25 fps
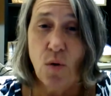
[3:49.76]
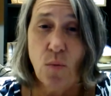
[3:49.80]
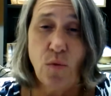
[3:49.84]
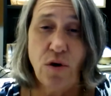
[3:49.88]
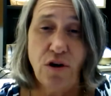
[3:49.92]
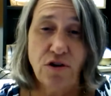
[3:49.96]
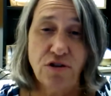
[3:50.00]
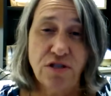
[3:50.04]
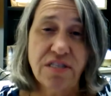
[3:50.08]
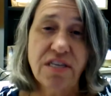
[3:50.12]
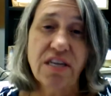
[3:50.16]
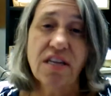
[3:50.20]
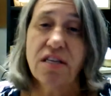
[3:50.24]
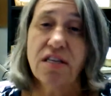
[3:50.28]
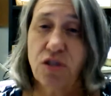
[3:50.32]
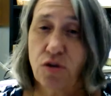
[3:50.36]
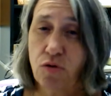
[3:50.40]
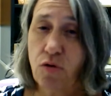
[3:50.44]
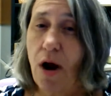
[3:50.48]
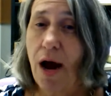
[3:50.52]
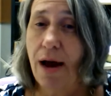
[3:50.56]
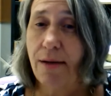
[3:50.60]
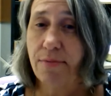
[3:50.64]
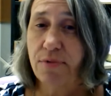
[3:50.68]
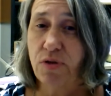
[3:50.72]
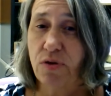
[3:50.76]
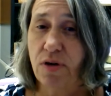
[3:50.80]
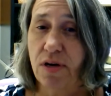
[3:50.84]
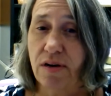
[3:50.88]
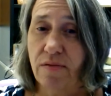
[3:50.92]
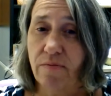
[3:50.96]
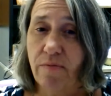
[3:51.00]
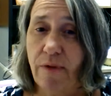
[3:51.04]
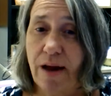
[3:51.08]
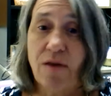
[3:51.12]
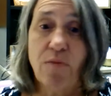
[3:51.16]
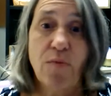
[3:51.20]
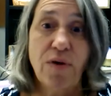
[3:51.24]
we are still ascribed to it,
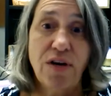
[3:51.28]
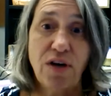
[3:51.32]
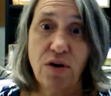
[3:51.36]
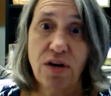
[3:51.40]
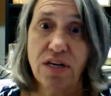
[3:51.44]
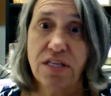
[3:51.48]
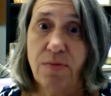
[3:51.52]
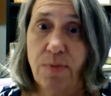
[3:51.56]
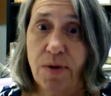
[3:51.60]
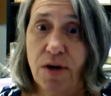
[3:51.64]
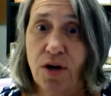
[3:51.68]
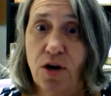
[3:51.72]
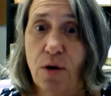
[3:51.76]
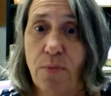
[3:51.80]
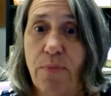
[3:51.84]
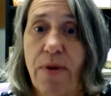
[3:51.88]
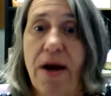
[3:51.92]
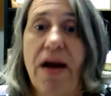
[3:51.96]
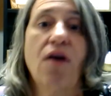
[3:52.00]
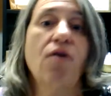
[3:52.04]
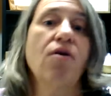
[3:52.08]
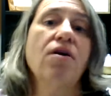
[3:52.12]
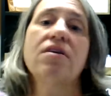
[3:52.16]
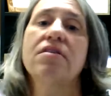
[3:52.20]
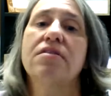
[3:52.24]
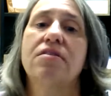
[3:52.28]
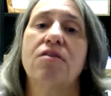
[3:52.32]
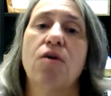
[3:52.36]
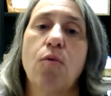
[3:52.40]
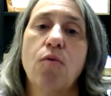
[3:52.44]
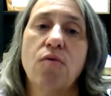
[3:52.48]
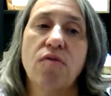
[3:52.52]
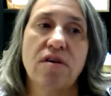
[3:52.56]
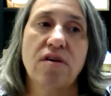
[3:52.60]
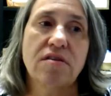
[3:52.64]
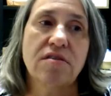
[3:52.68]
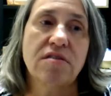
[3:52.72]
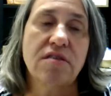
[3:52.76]
right? We don't get to pick our parents. So
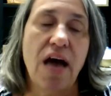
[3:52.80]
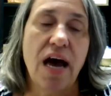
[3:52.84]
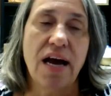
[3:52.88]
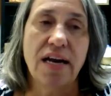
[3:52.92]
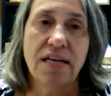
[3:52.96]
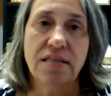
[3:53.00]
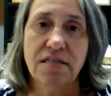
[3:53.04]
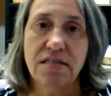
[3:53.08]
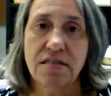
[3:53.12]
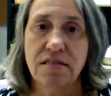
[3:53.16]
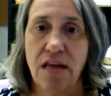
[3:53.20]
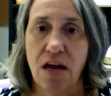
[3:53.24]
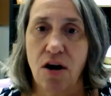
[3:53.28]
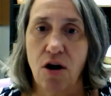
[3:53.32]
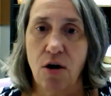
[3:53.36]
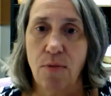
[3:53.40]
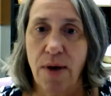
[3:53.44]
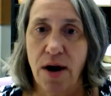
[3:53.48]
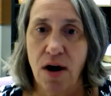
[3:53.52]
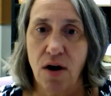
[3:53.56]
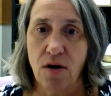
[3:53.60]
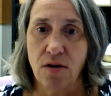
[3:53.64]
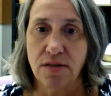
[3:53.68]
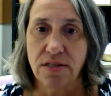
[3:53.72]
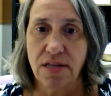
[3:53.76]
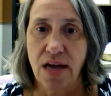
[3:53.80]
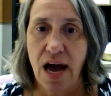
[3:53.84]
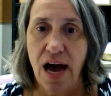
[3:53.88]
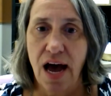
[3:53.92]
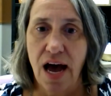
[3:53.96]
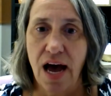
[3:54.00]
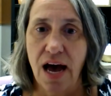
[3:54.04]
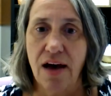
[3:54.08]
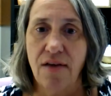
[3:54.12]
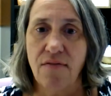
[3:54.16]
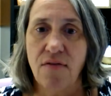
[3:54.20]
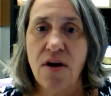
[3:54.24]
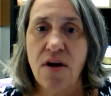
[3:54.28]
with the statuses that our parents
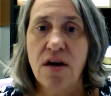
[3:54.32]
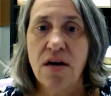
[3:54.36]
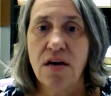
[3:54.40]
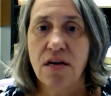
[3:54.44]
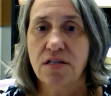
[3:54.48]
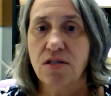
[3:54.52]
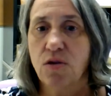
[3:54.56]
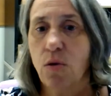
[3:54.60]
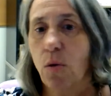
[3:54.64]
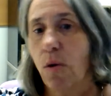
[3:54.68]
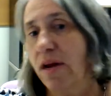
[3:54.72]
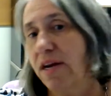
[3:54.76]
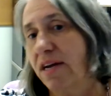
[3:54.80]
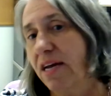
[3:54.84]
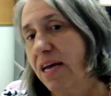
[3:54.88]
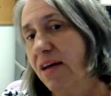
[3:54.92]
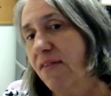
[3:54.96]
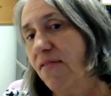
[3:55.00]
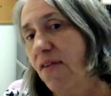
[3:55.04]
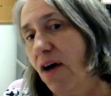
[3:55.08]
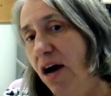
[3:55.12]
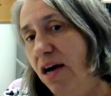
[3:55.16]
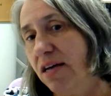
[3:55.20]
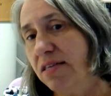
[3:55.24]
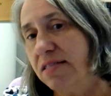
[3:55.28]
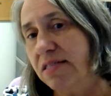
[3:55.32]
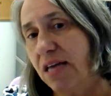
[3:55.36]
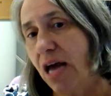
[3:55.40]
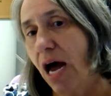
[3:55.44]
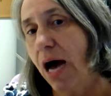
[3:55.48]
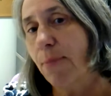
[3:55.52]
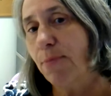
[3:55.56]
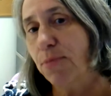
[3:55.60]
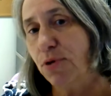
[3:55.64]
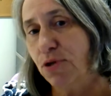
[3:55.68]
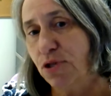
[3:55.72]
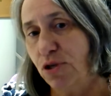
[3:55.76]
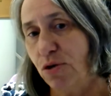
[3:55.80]
have, it's going to give us the
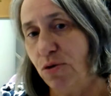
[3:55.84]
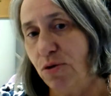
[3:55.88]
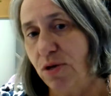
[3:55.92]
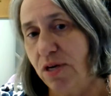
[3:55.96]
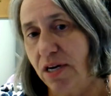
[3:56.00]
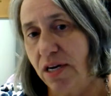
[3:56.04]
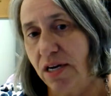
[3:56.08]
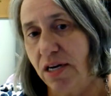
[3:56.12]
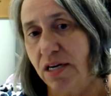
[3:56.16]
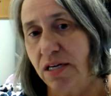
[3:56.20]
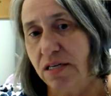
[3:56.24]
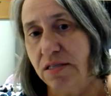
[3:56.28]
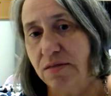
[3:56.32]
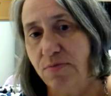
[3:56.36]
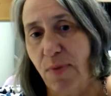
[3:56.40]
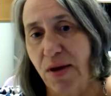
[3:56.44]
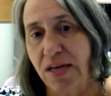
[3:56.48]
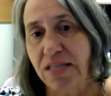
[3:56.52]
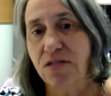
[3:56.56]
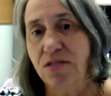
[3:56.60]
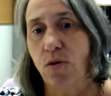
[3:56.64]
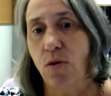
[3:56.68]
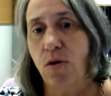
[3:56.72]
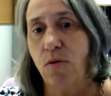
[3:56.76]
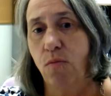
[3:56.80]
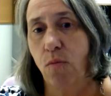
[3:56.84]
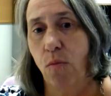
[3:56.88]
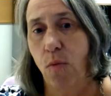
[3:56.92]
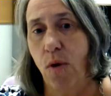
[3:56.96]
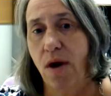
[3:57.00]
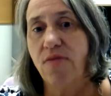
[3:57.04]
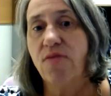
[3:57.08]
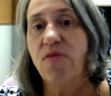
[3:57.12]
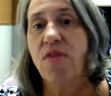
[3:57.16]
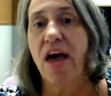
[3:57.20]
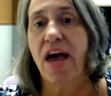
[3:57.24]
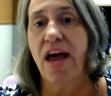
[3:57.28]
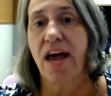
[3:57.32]
opportunities based on
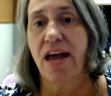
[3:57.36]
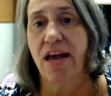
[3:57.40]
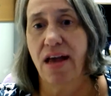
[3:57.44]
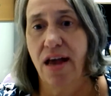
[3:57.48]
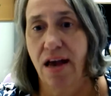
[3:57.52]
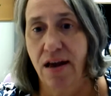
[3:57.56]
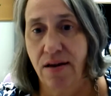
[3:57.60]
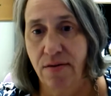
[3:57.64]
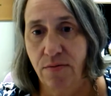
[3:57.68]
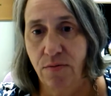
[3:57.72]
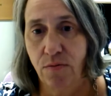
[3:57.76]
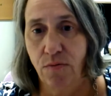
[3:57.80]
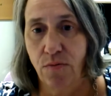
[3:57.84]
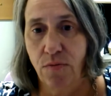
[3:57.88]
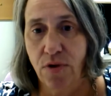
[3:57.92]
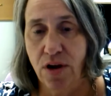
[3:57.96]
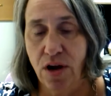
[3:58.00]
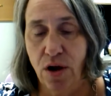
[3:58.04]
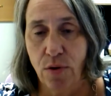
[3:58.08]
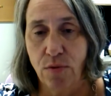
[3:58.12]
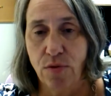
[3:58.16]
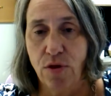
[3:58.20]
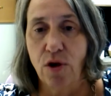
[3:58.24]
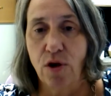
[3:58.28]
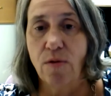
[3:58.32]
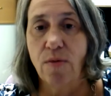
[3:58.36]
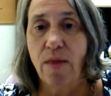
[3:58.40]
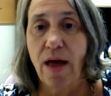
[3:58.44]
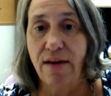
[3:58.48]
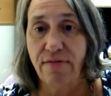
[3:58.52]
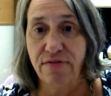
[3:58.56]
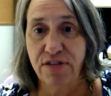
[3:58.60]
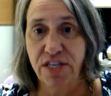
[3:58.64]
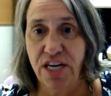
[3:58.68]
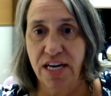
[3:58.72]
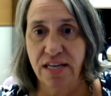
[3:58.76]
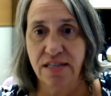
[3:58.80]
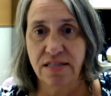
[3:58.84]
what their life
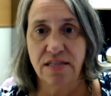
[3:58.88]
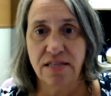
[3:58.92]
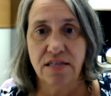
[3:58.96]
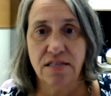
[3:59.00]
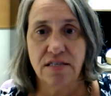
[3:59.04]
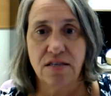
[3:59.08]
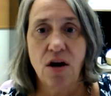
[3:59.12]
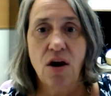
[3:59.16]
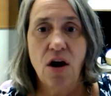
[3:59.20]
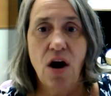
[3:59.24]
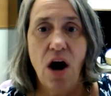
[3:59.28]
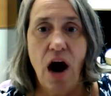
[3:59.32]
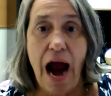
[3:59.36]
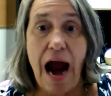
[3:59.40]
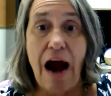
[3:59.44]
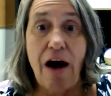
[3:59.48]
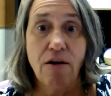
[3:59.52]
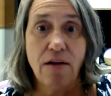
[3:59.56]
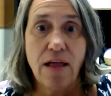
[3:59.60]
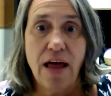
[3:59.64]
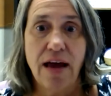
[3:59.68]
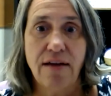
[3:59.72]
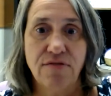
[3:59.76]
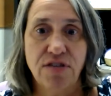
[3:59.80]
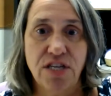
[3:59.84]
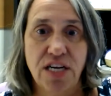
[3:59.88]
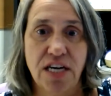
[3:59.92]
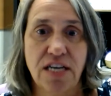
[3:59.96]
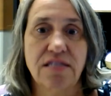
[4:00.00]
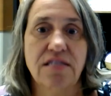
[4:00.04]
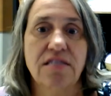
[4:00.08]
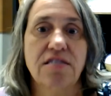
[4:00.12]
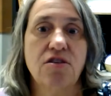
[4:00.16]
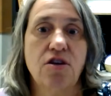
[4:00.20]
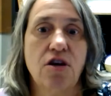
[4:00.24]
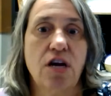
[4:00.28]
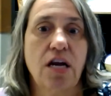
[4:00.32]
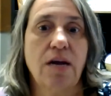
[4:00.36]
chances. Our life
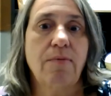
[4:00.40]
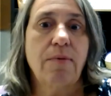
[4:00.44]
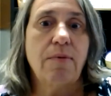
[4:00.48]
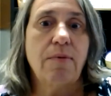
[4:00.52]
chances are going